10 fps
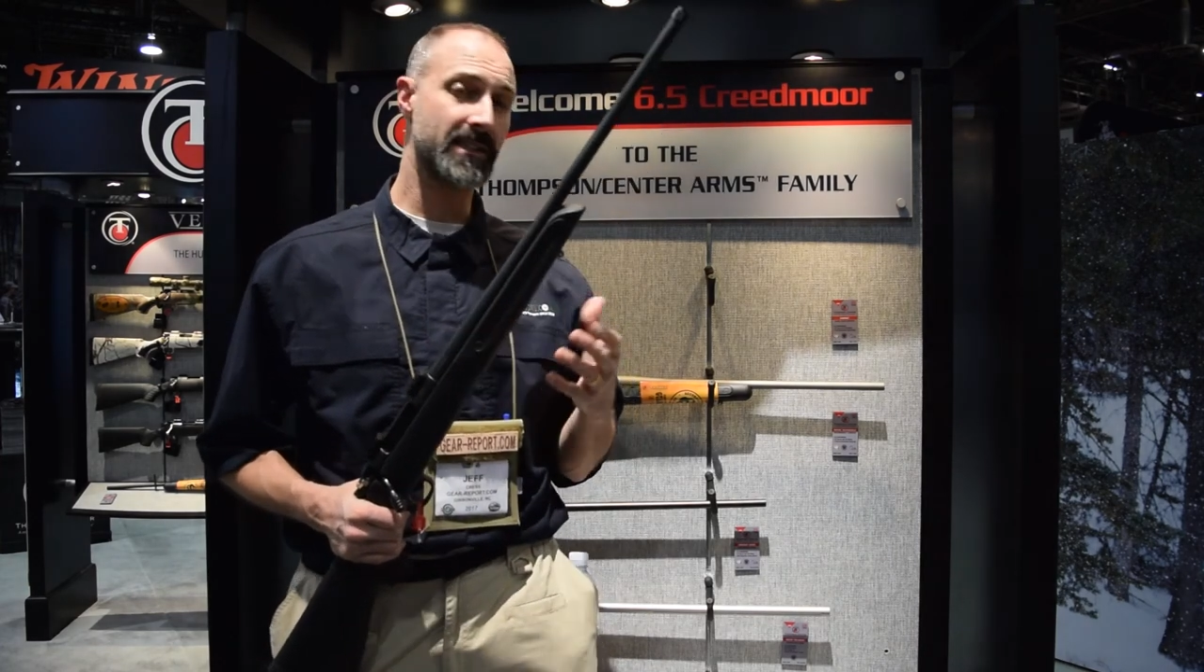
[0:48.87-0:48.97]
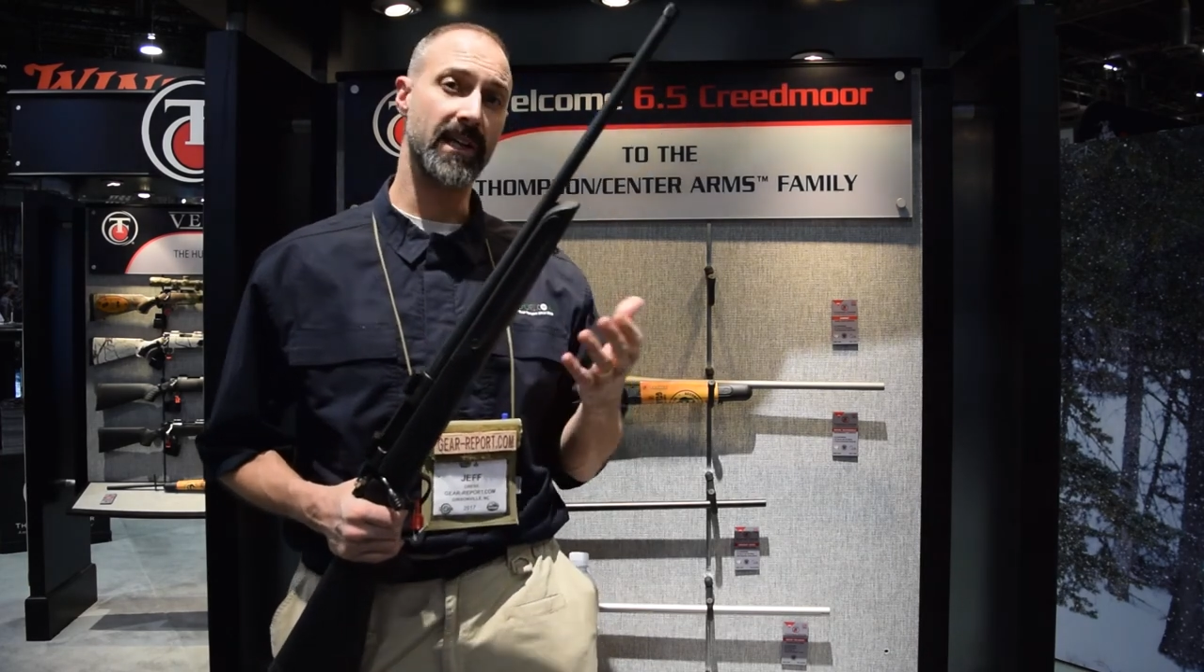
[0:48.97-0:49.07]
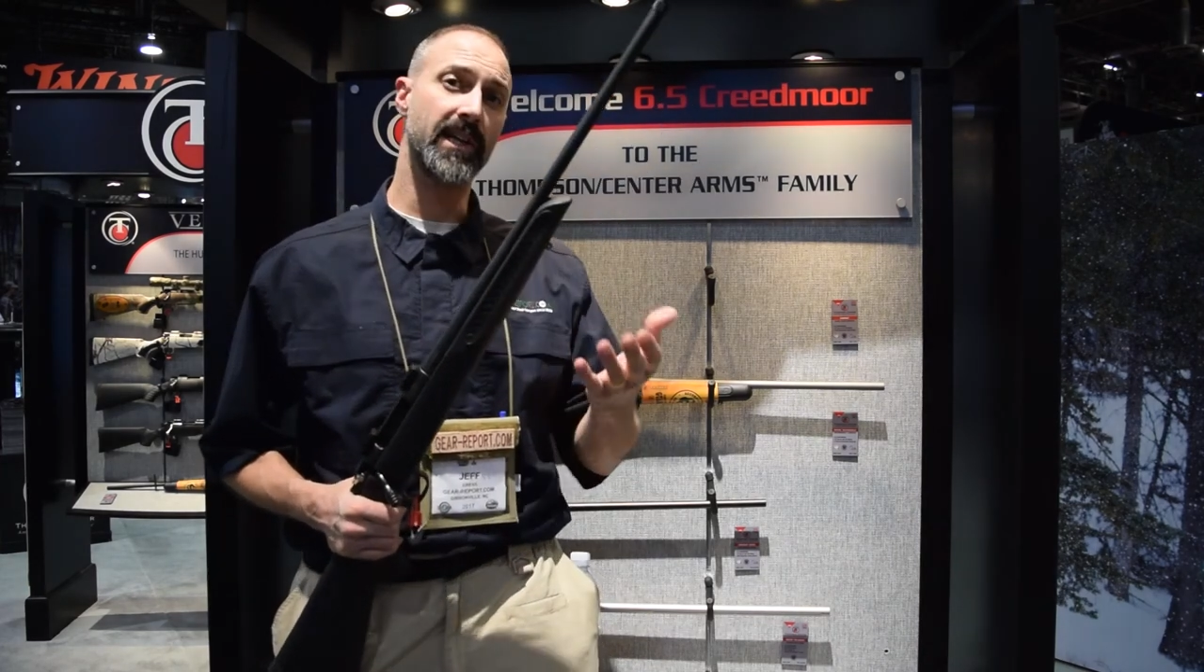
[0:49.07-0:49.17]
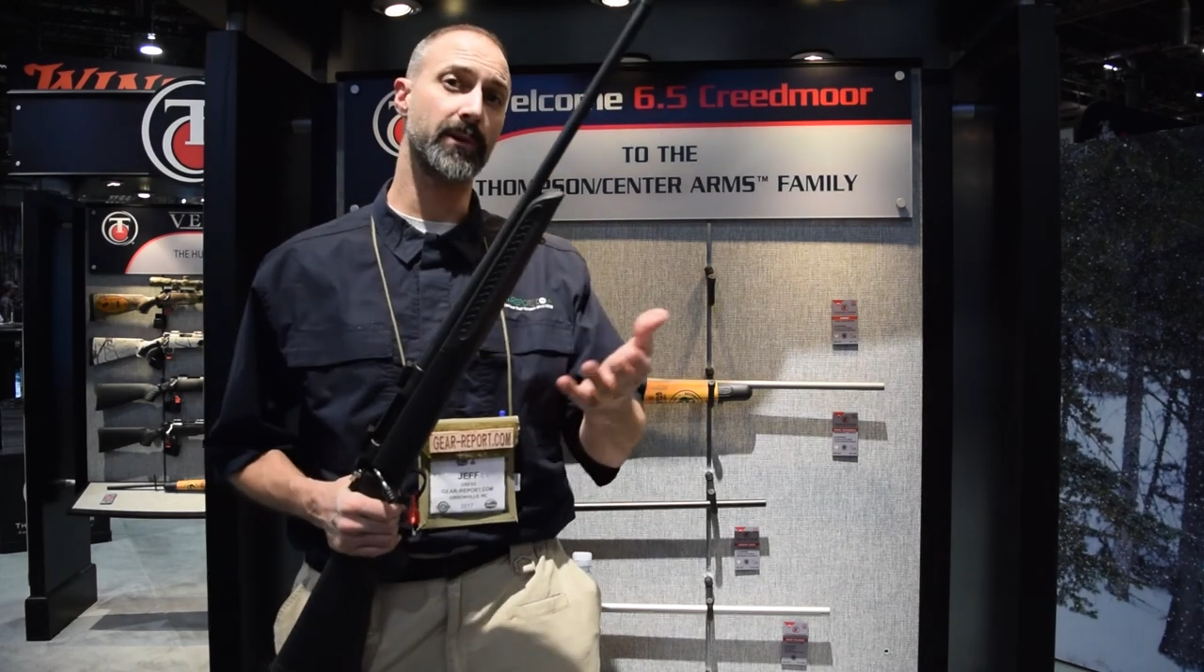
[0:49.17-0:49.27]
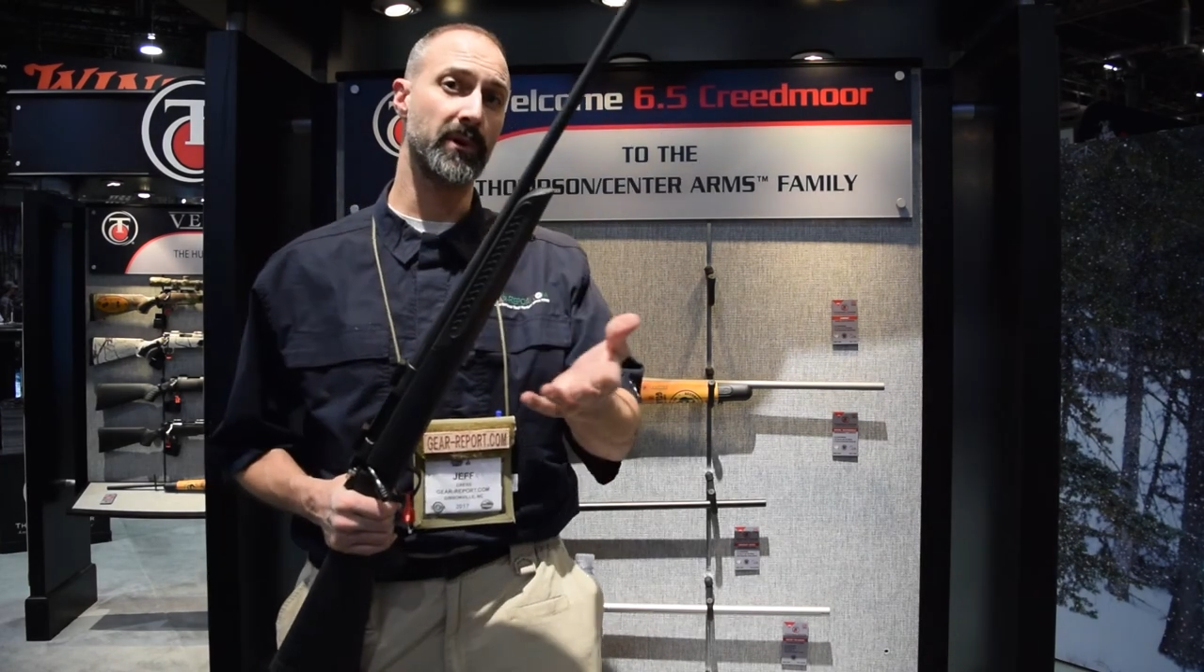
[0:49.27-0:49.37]

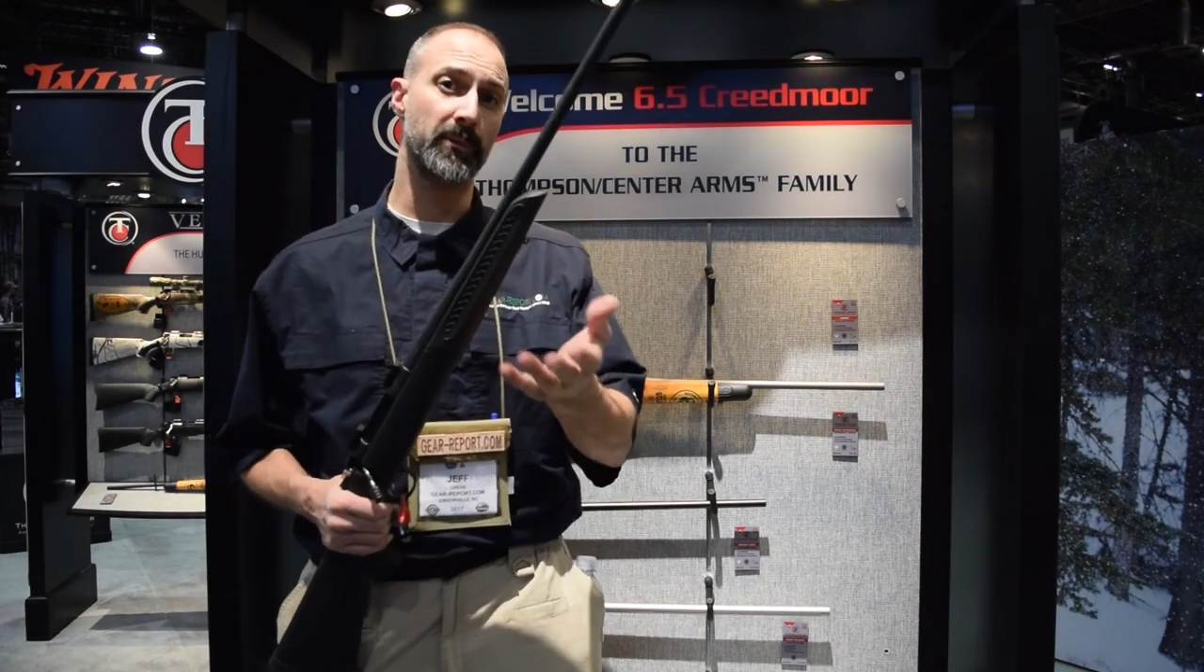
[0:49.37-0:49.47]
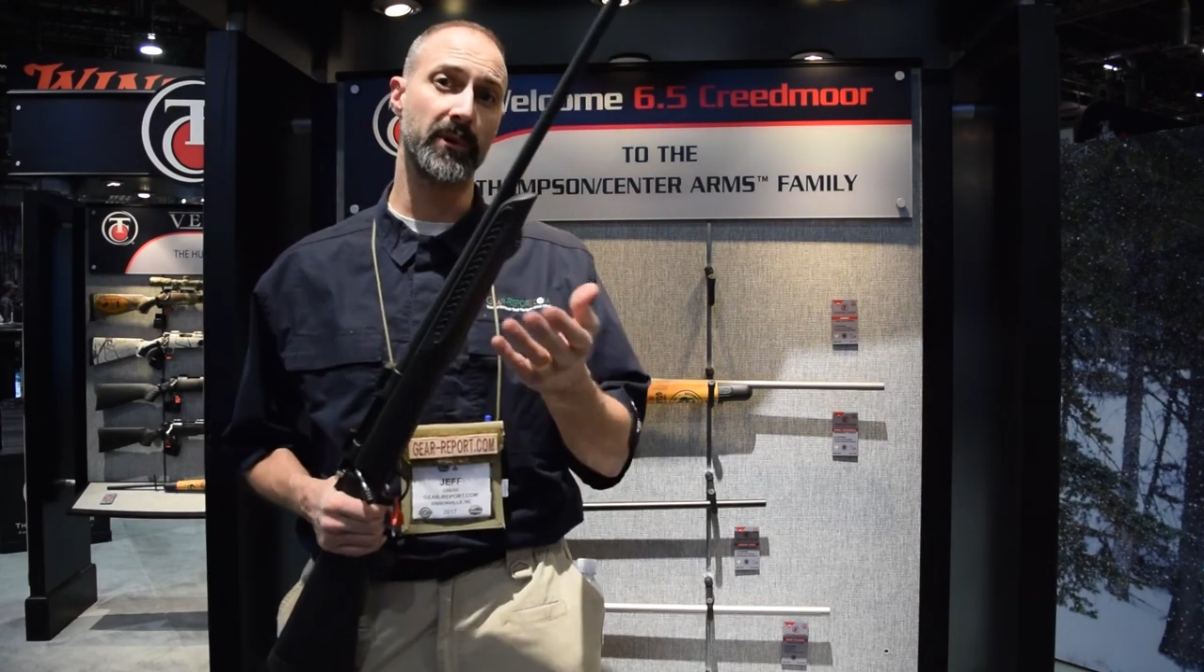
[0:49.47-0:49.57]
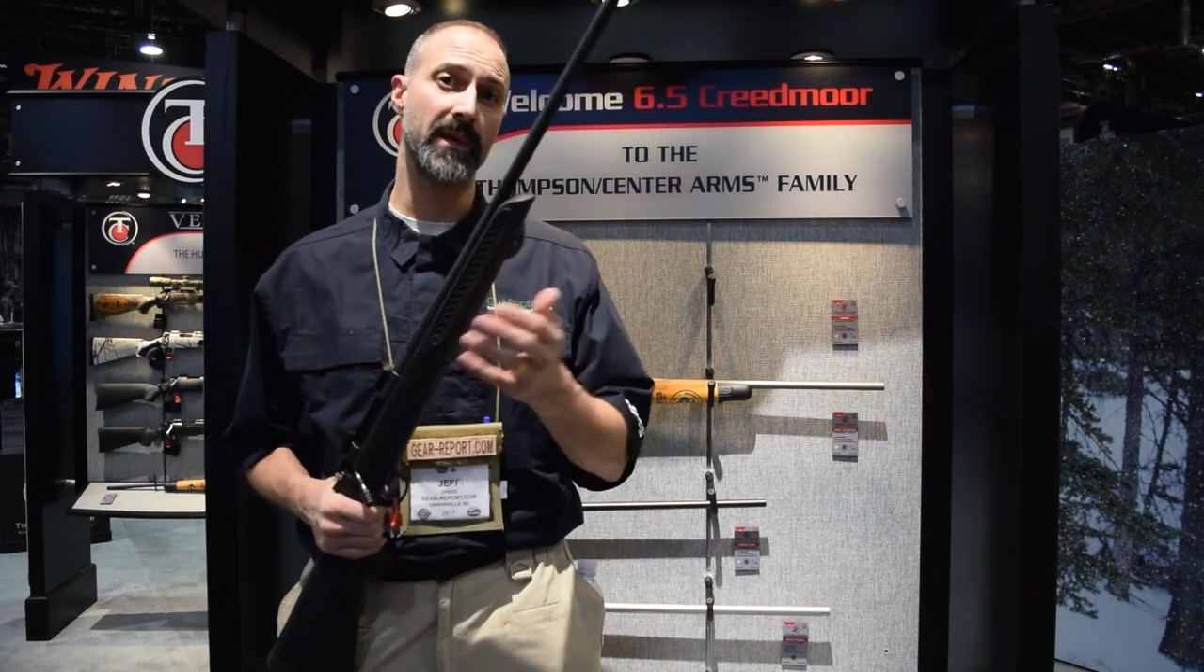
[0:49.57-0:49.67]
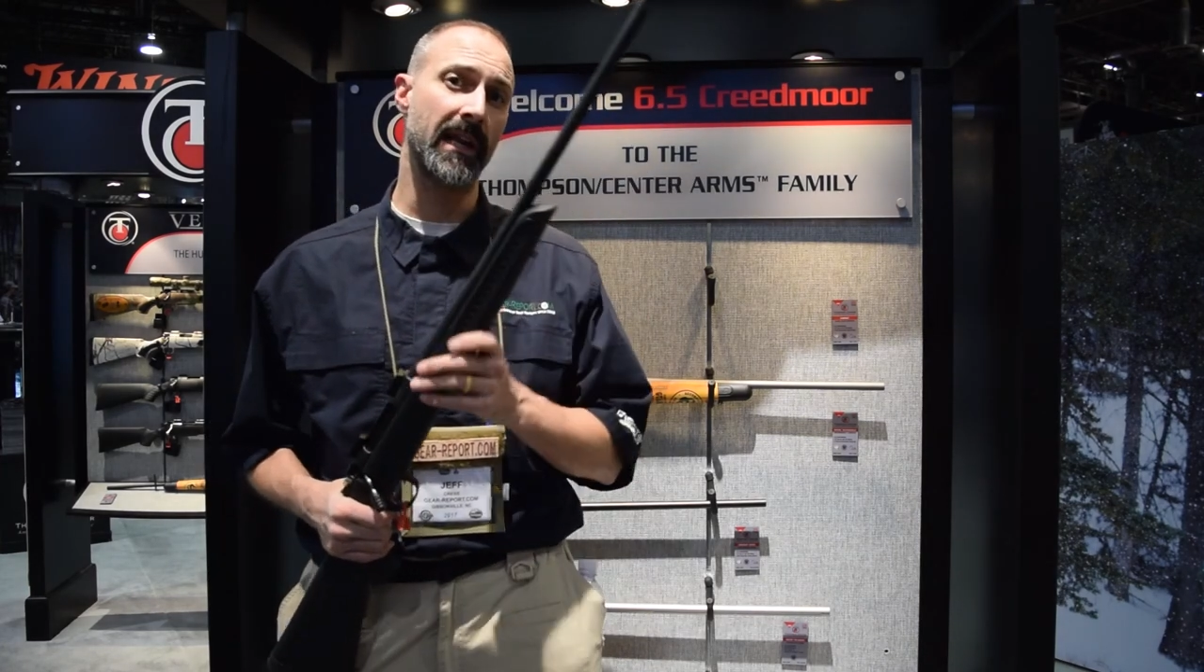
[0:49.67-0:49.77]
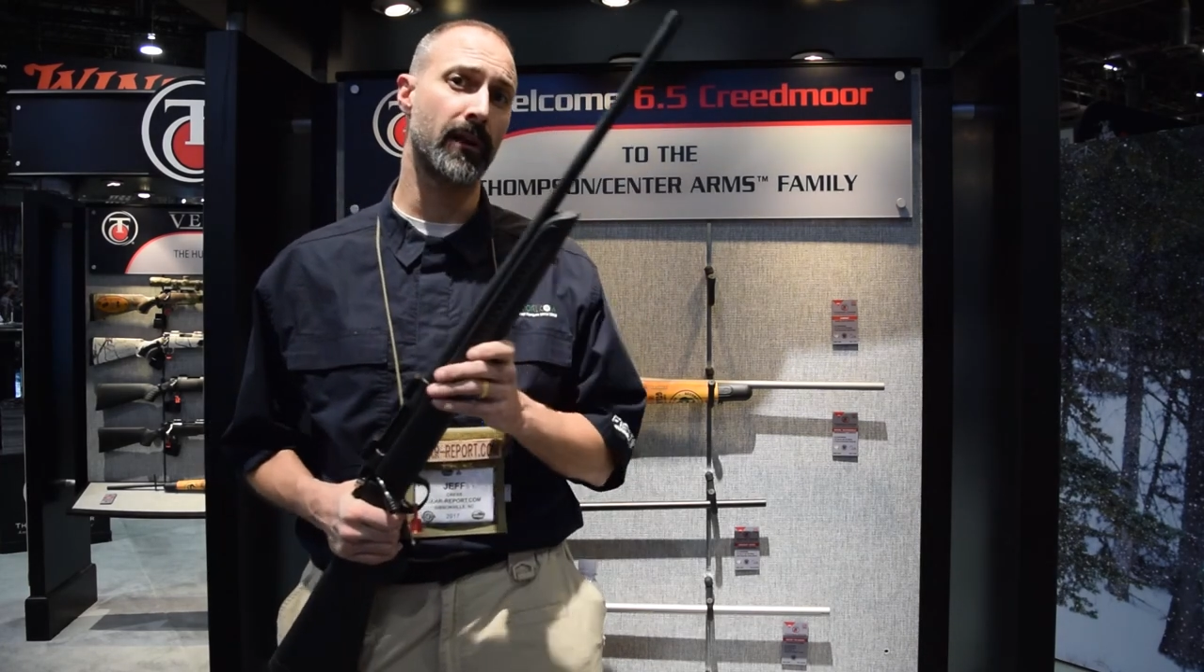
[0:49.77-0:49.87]
tell you when we
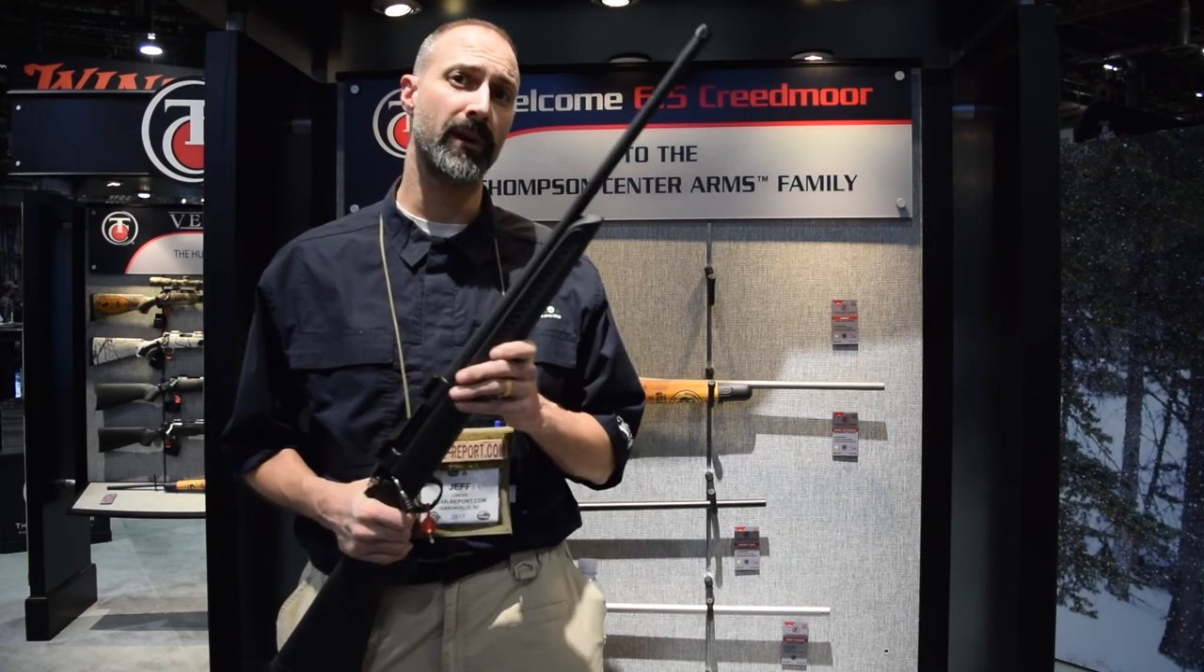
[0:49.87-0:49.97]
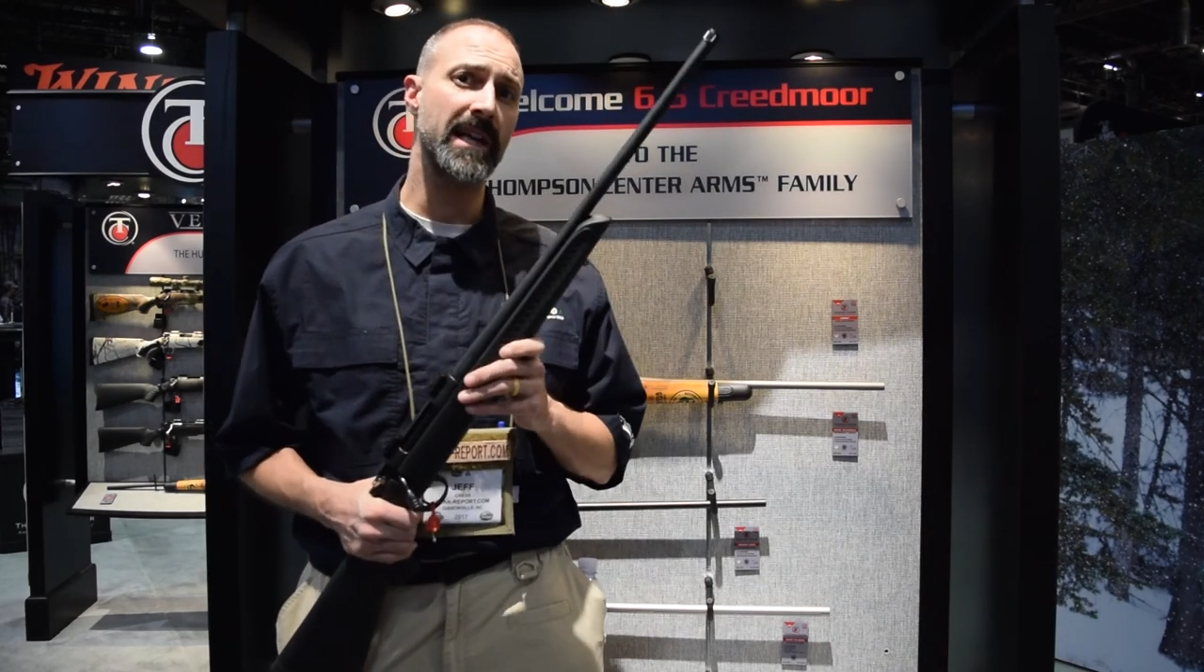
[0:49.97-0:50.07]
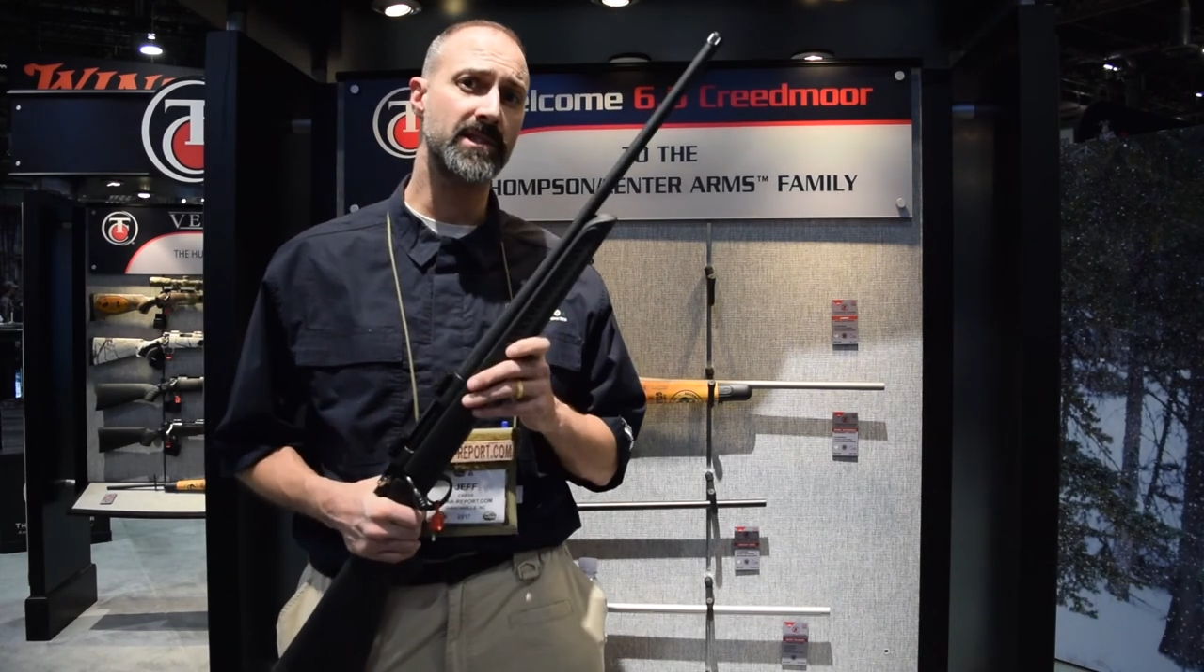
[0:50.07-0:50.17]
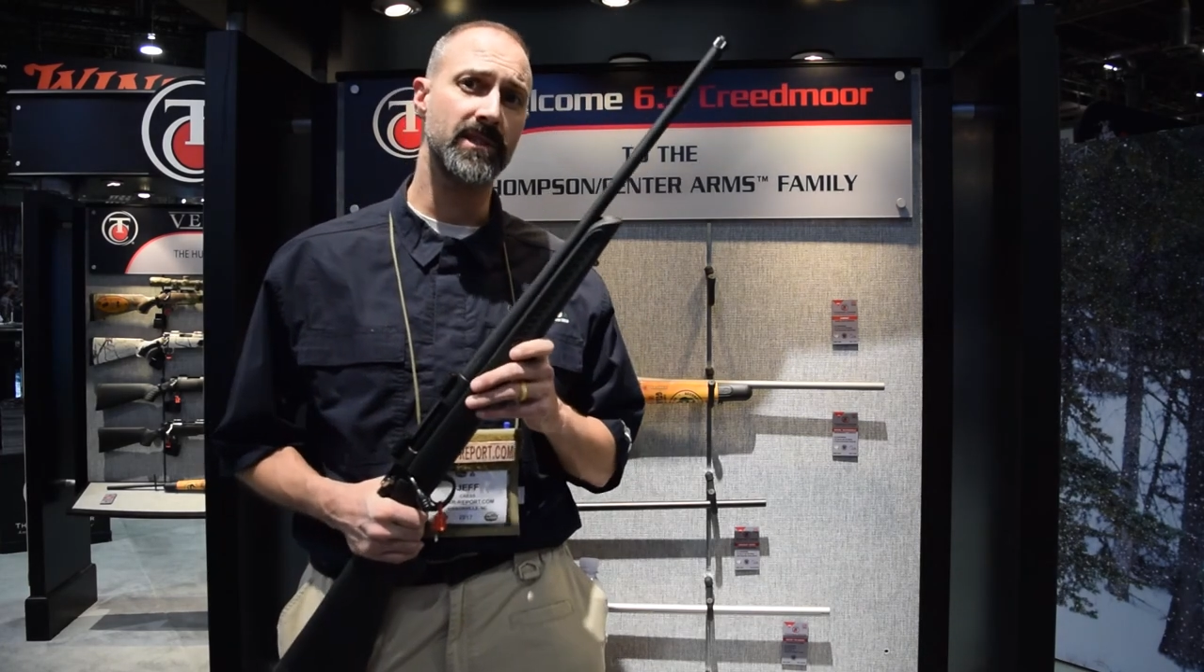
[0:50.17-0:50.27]
were at NRA